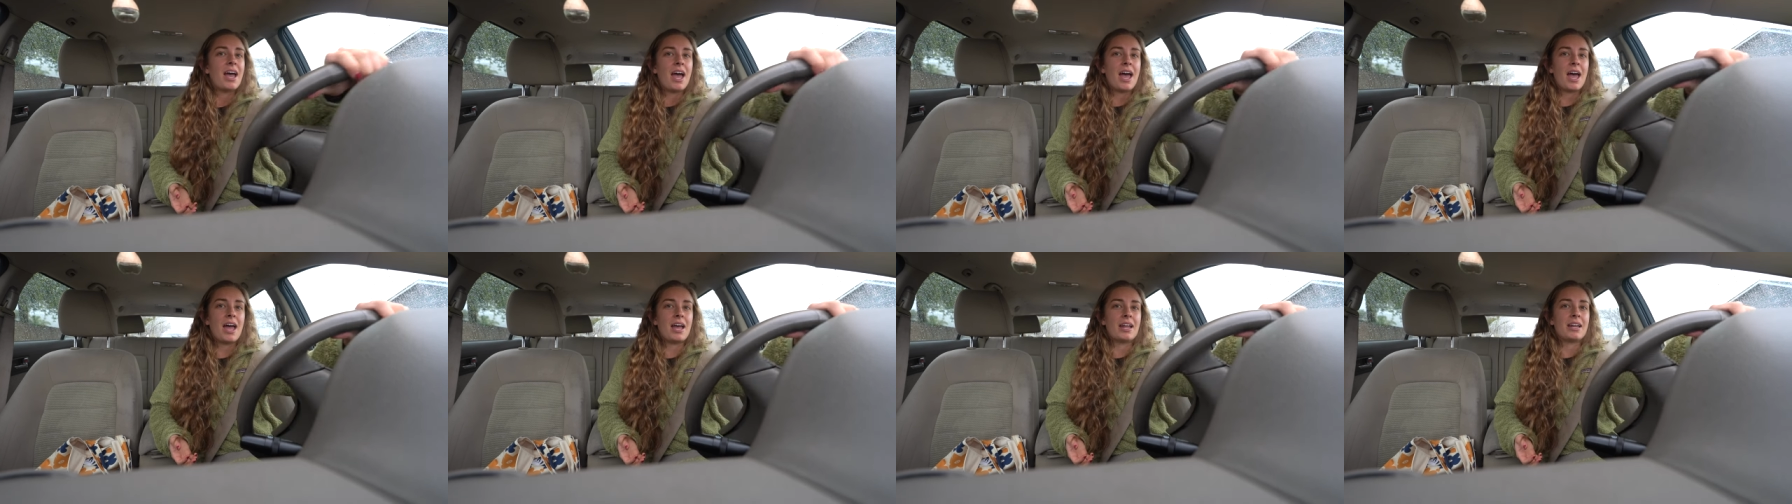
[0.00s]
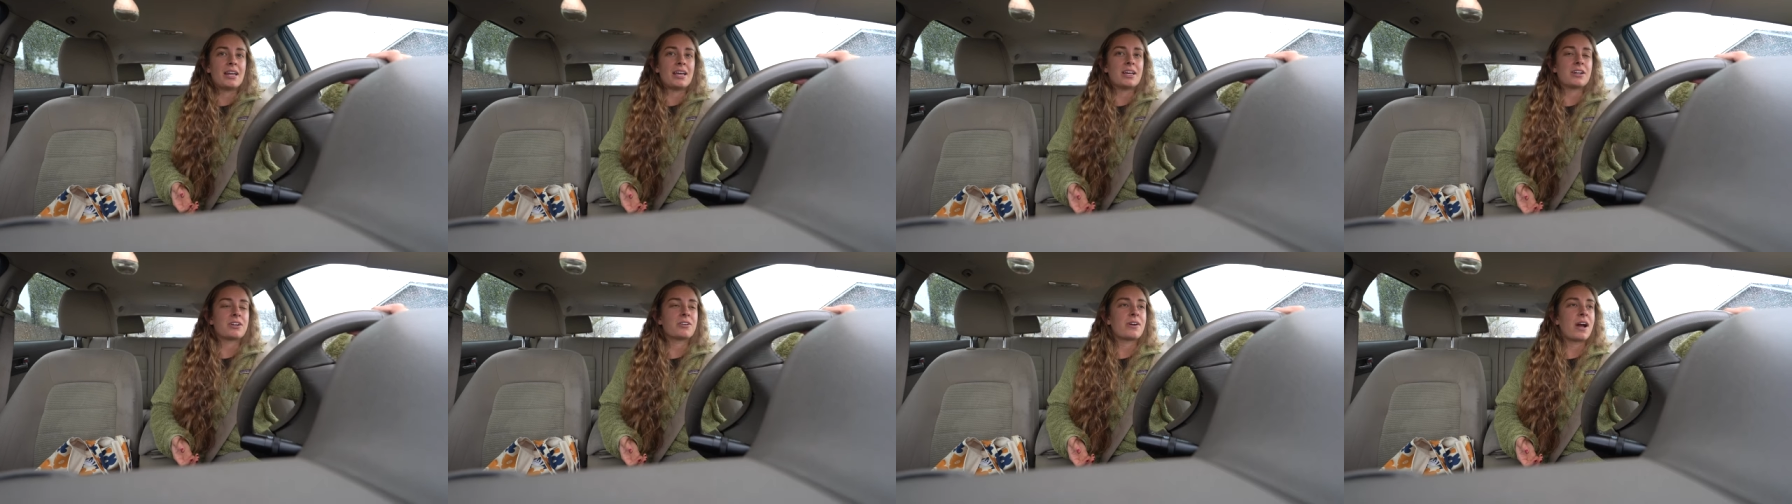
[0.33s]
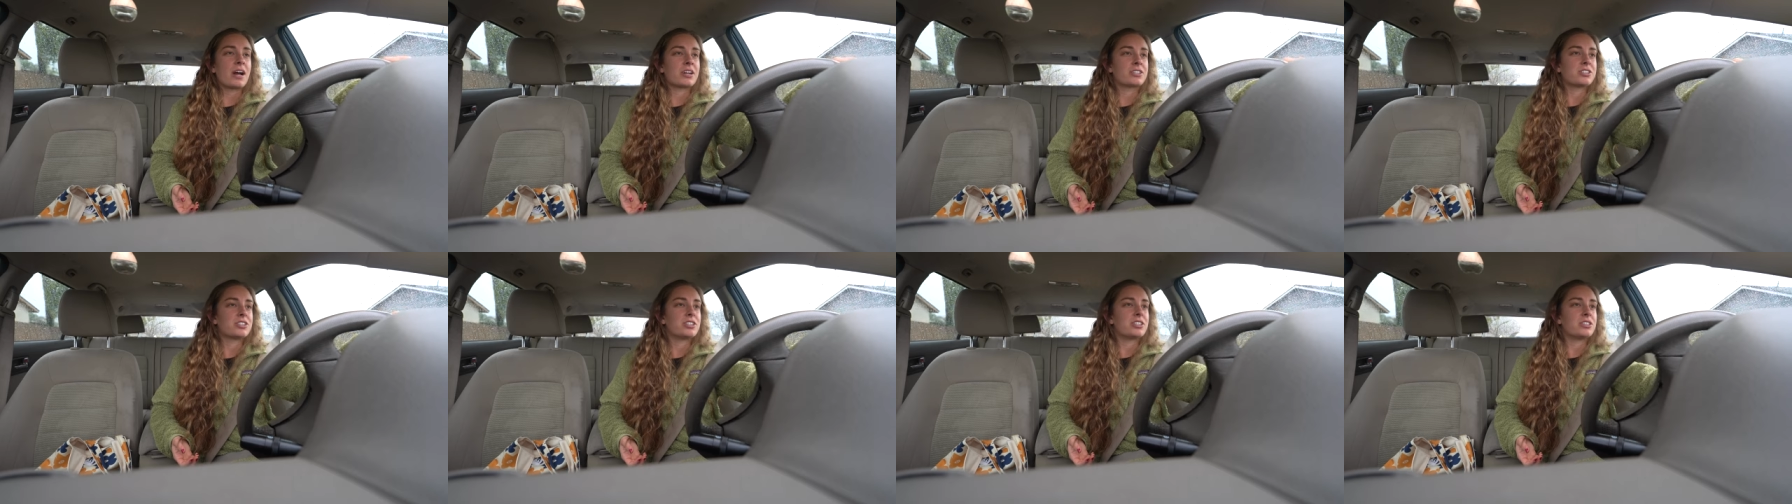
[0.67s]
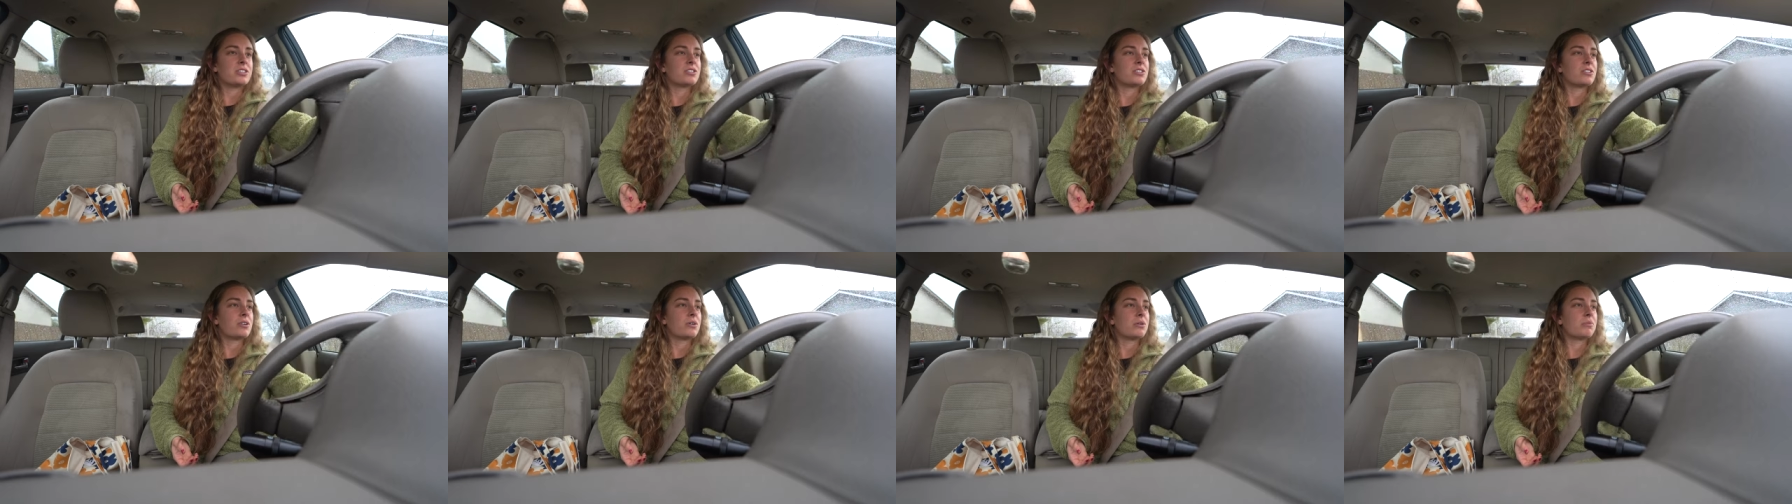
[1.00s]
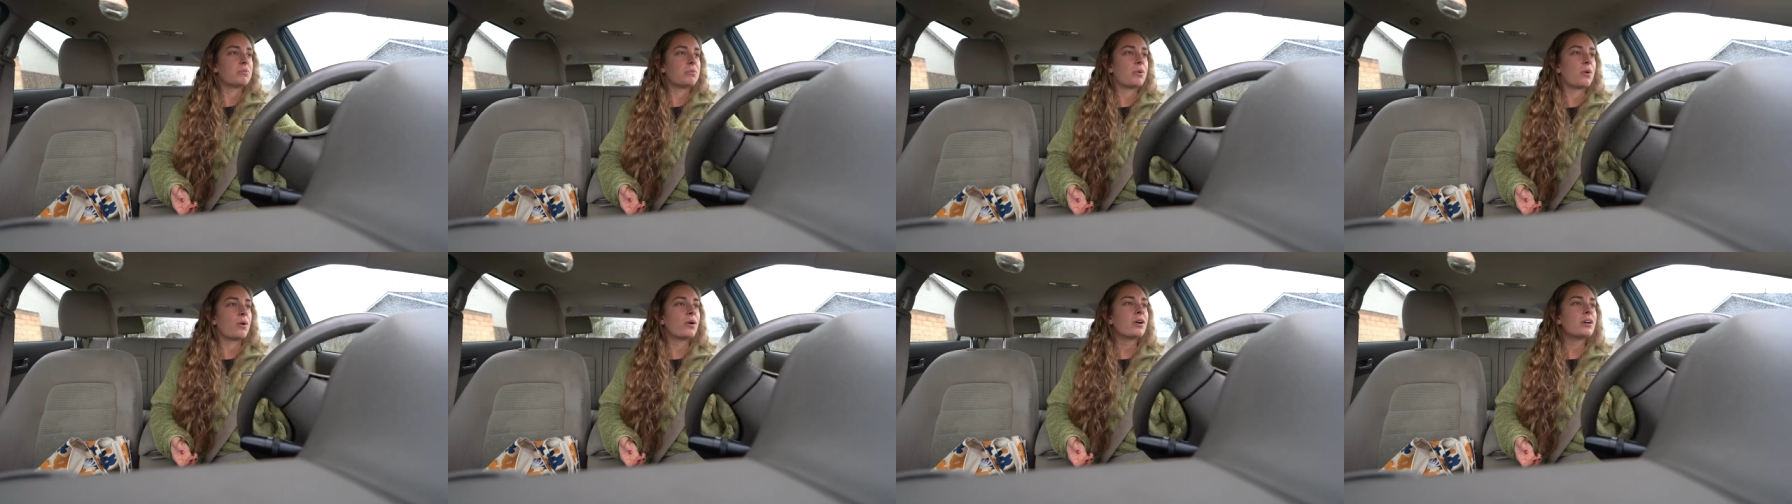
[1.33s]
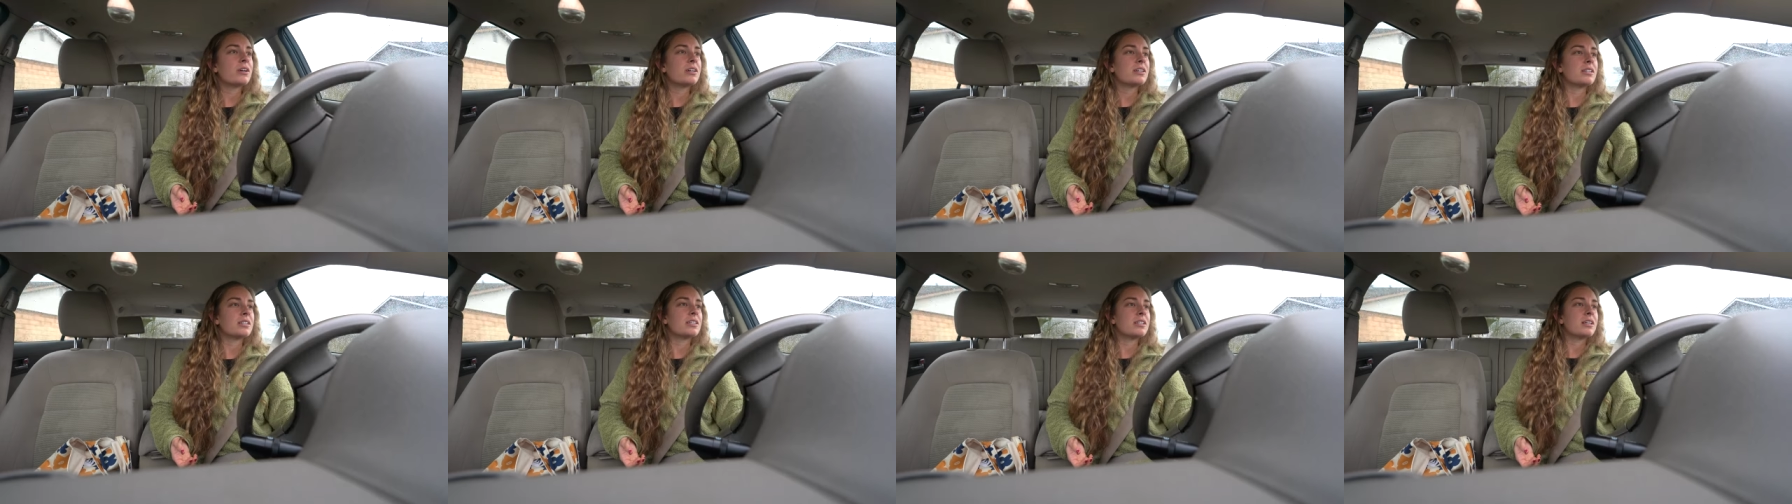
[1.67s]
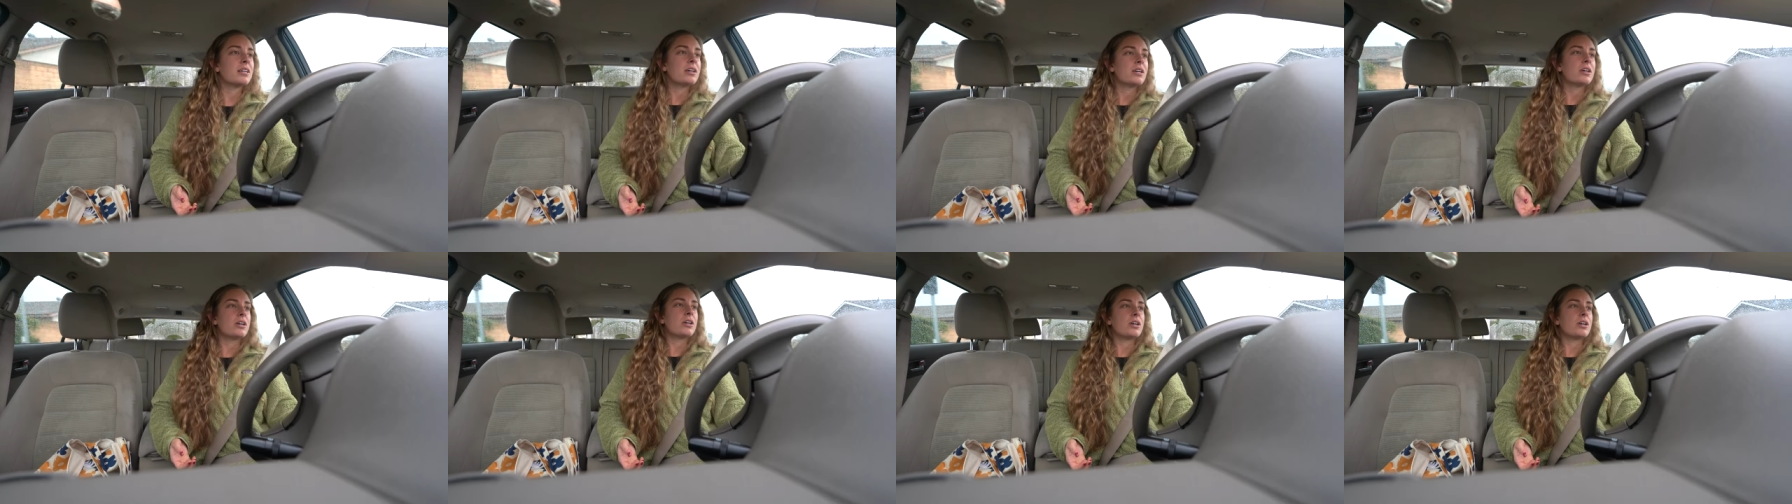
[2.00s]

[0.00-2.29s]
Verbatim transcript: And interaction is so important.